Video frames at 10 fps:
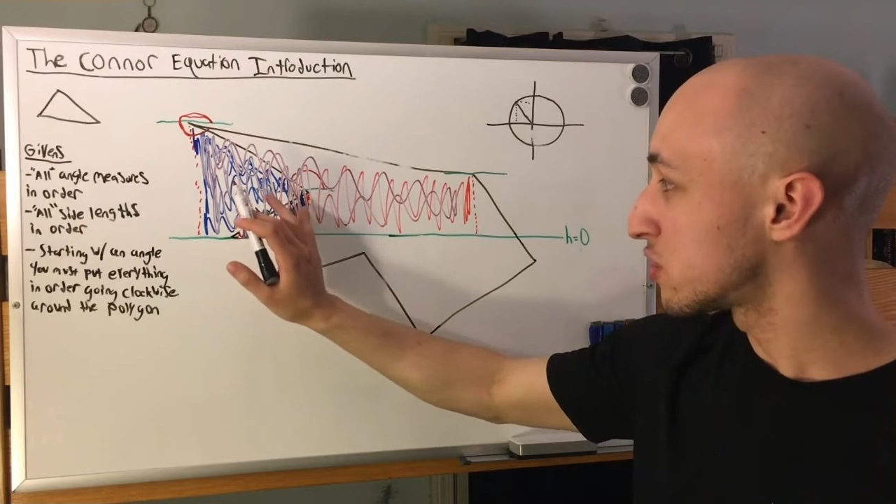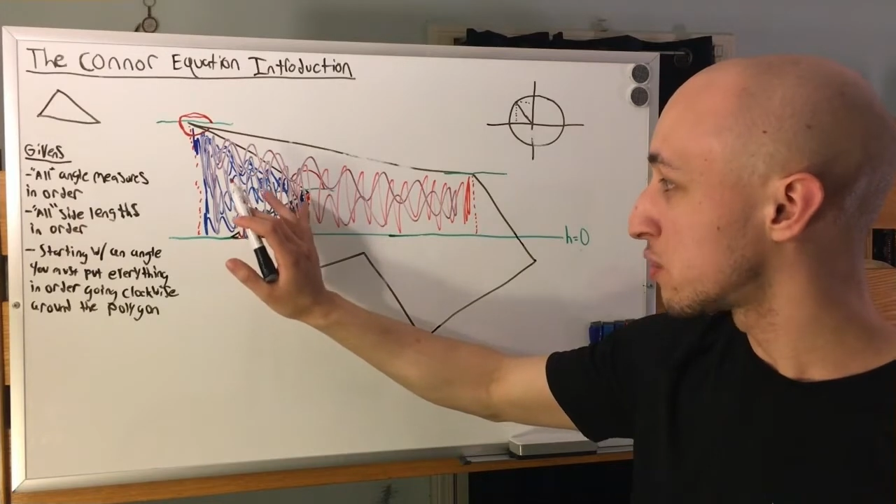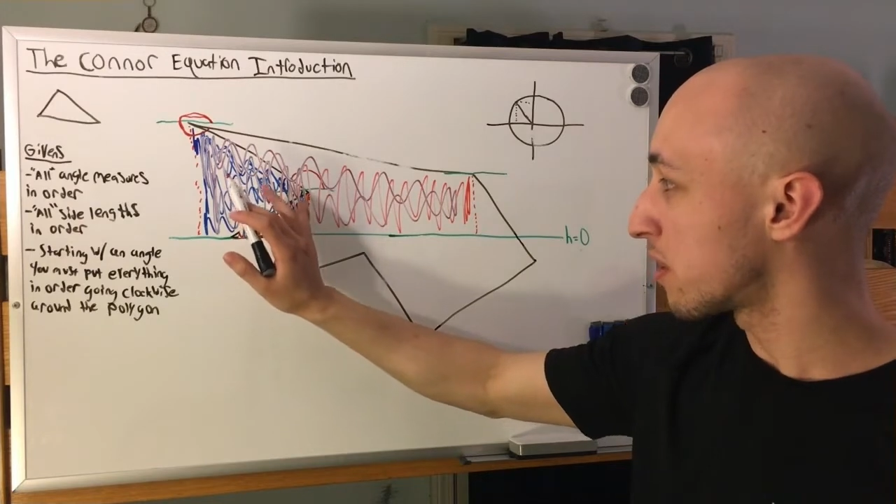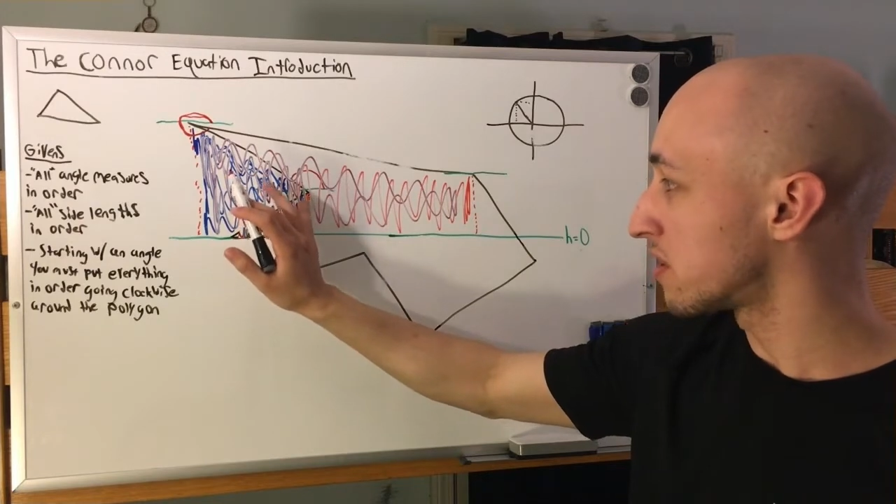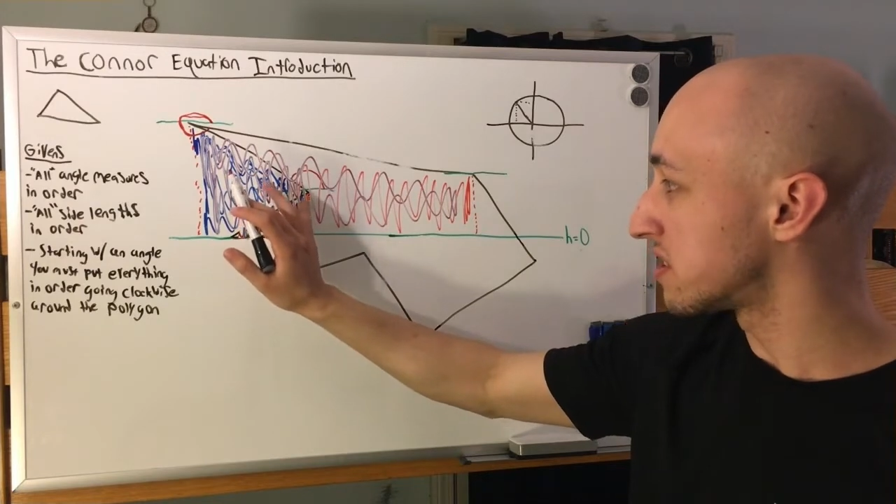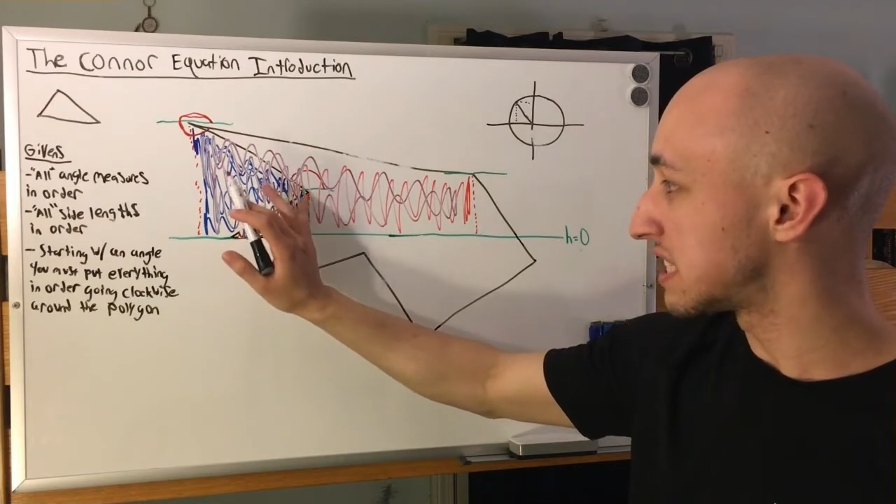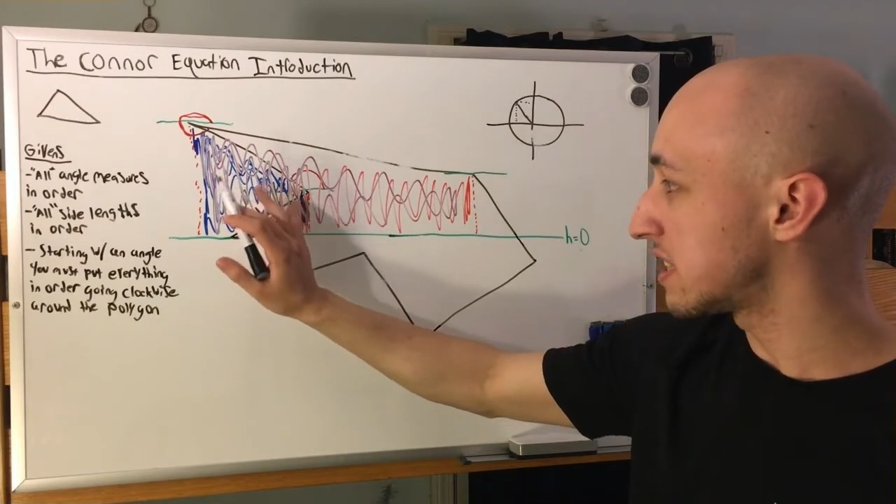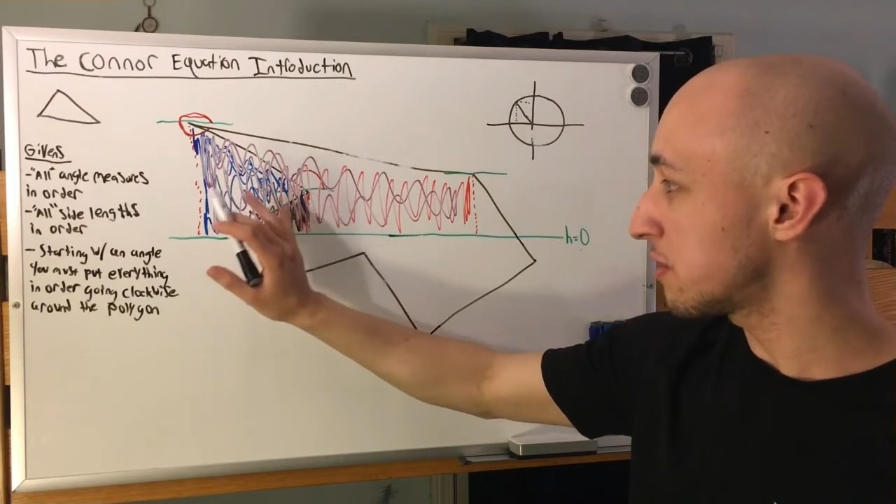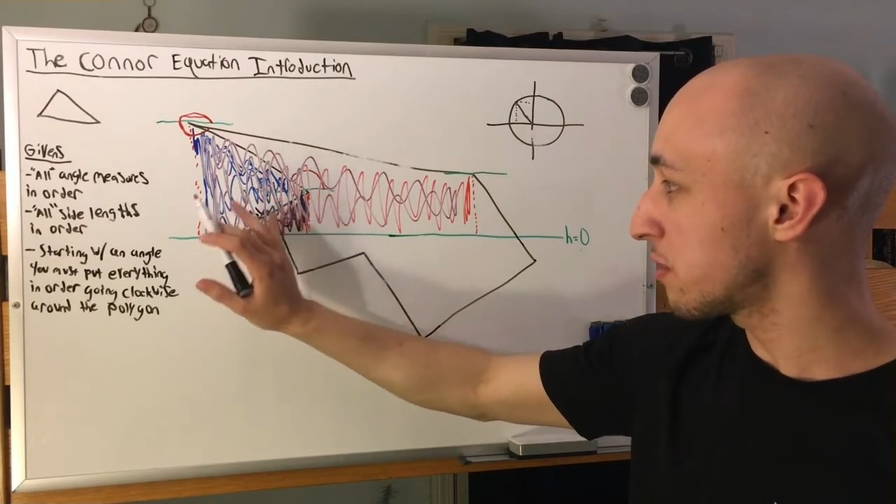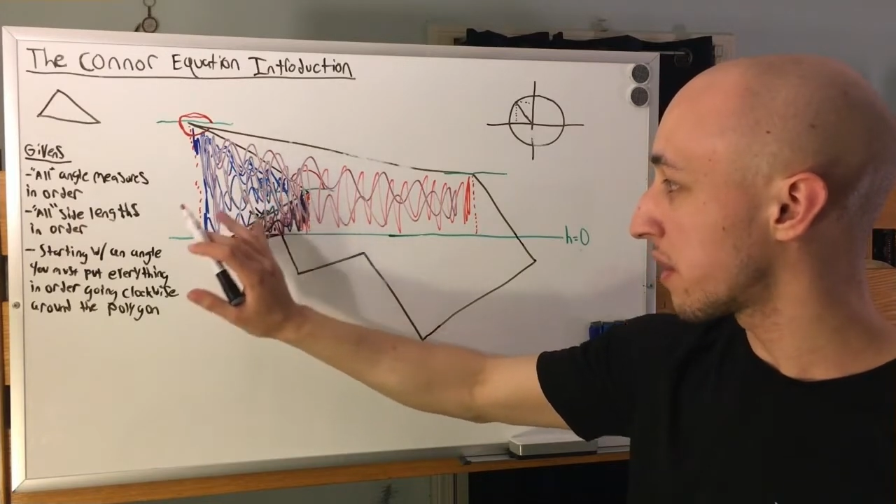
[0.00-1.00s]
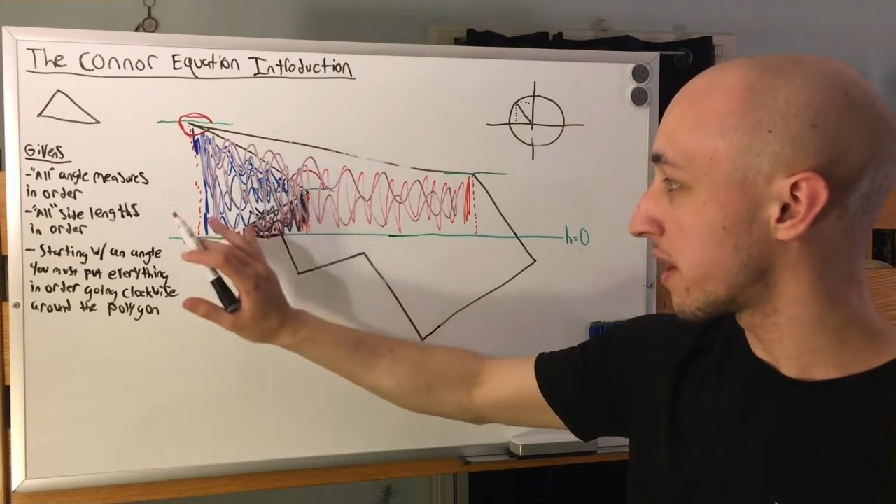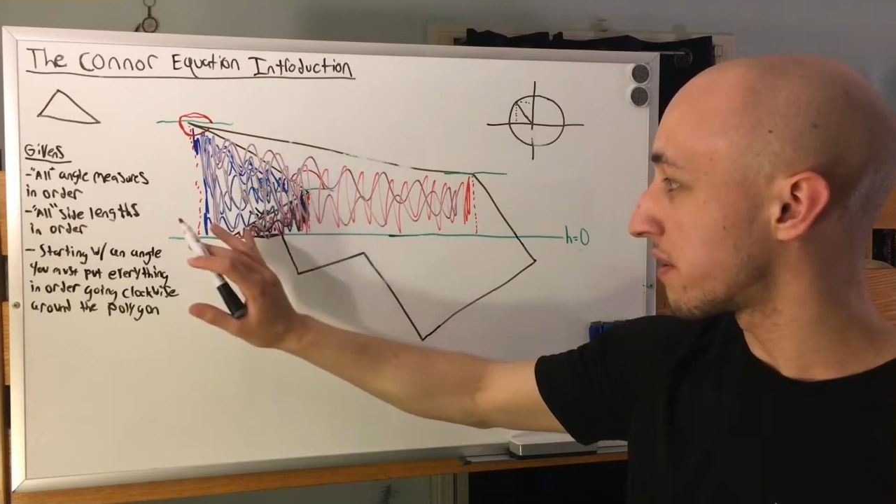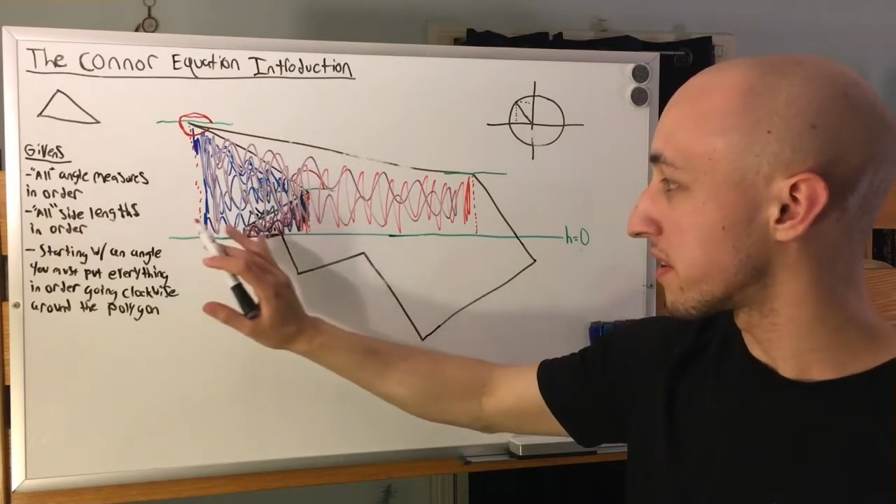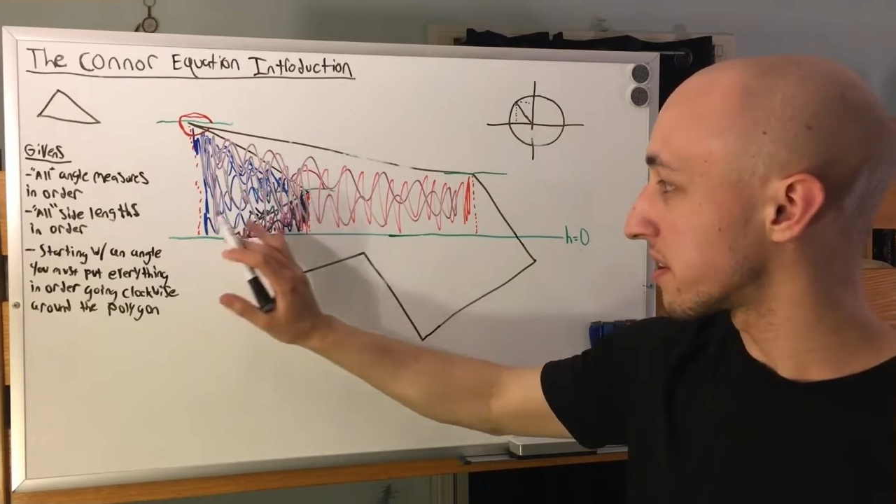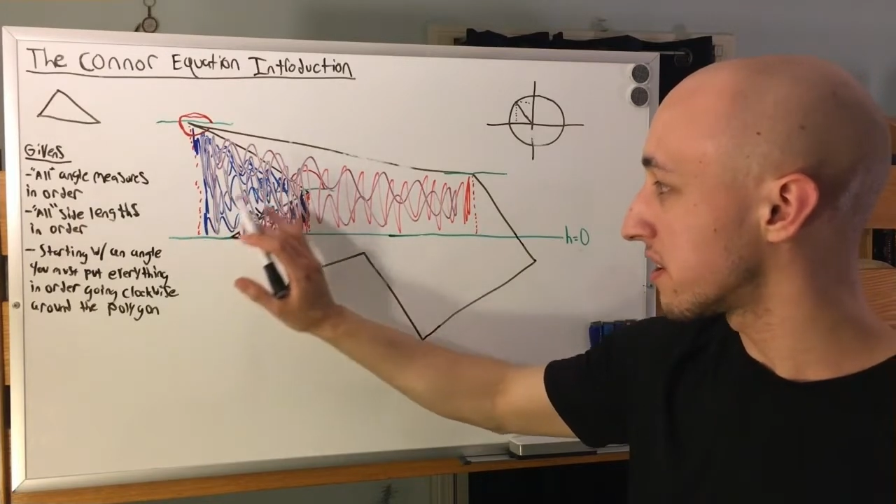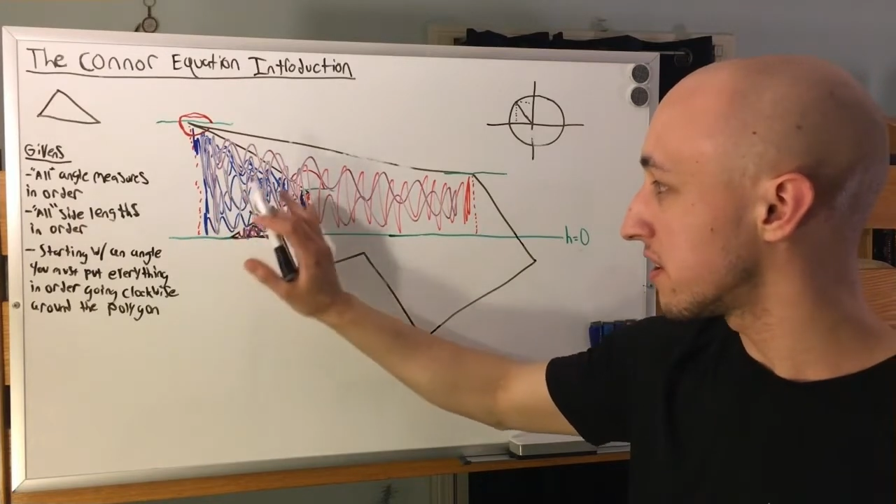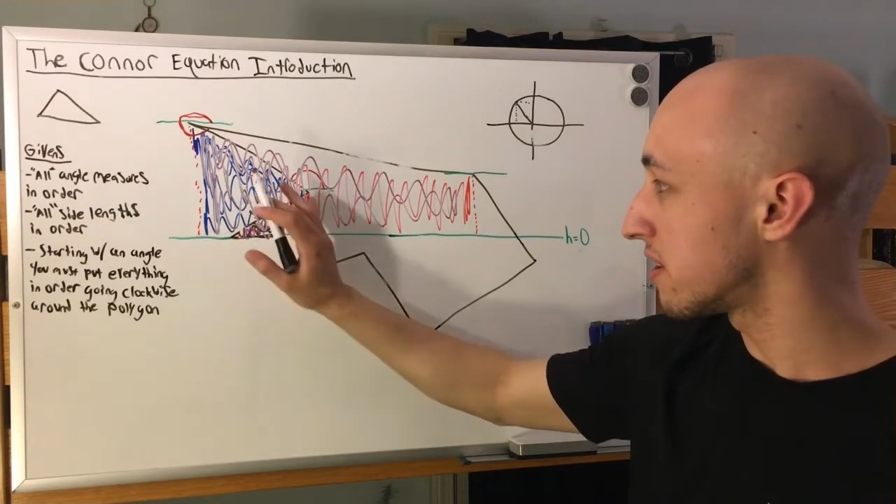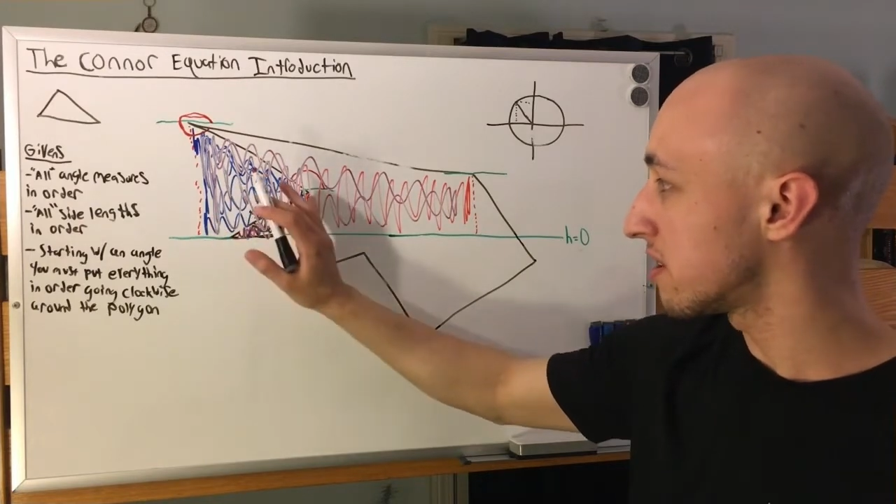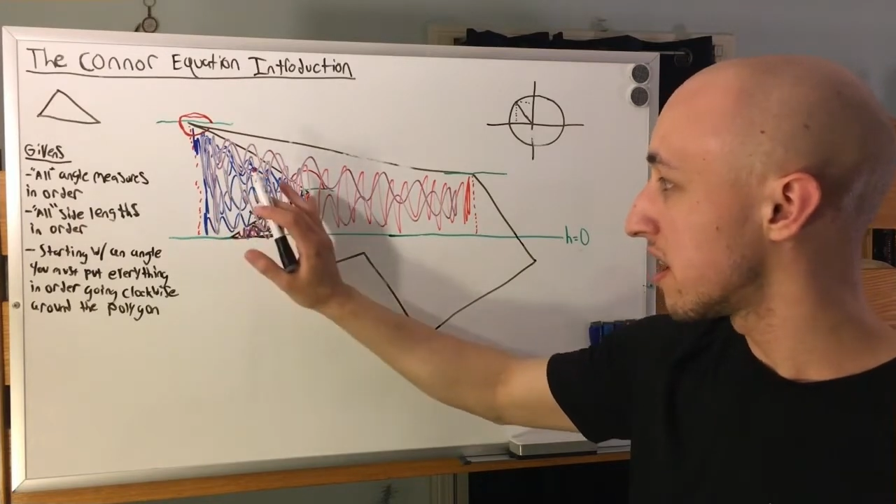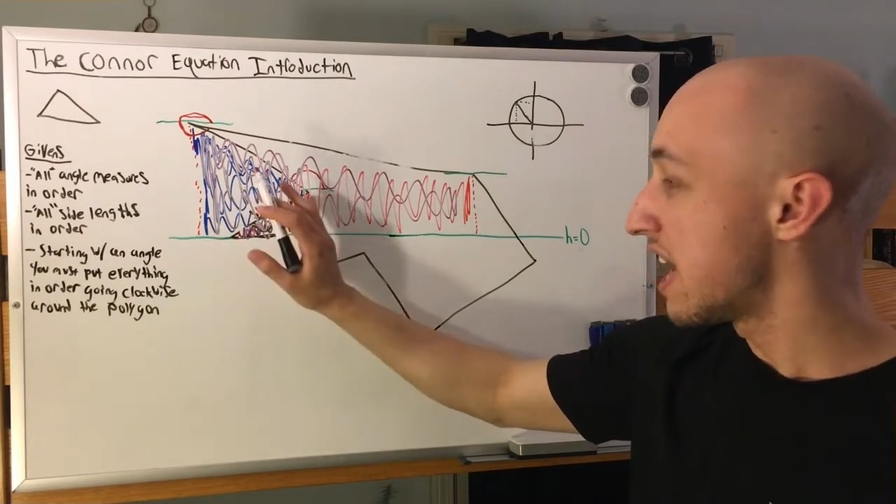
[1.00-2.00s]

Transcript: to our 0 area here